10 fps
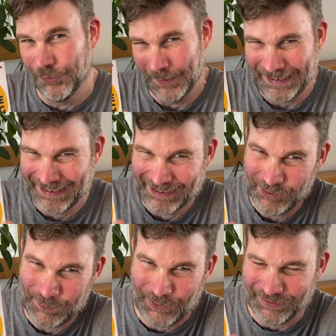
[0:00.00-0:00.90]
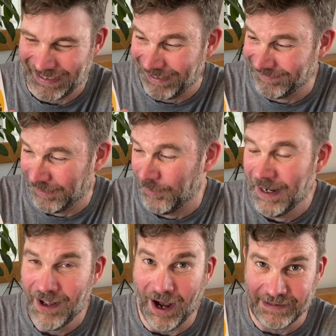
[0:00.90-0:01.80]
to reading this book yet. So
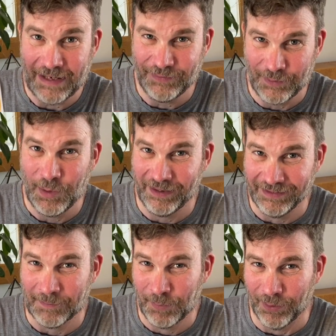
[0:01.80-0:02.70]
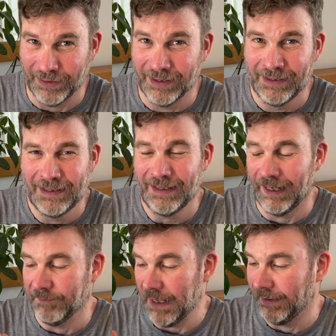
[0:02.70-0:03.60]
I definitely will at some point,
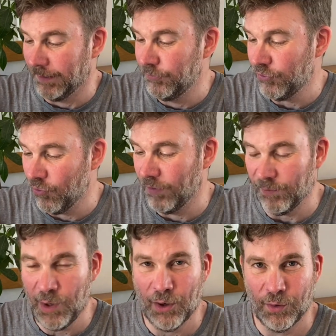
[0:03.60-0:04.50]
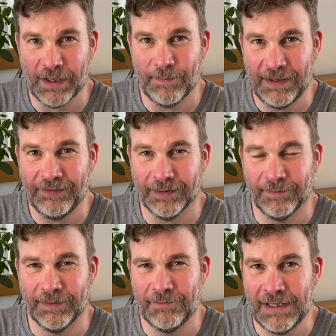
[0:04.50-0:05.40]
um, and I'm sure it will give me
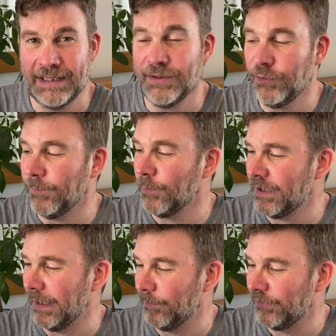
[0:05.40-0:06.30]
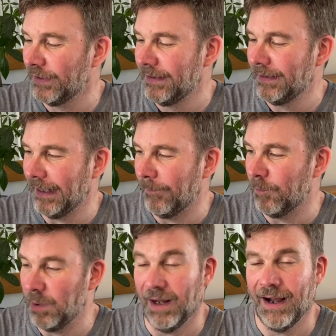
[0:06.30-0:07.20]
some really useful tips.
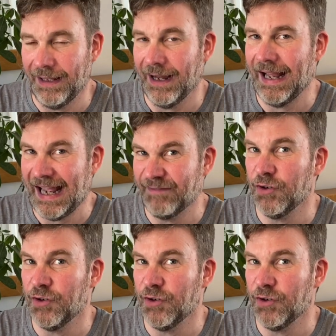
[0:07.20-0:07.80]
Um, but I, I, have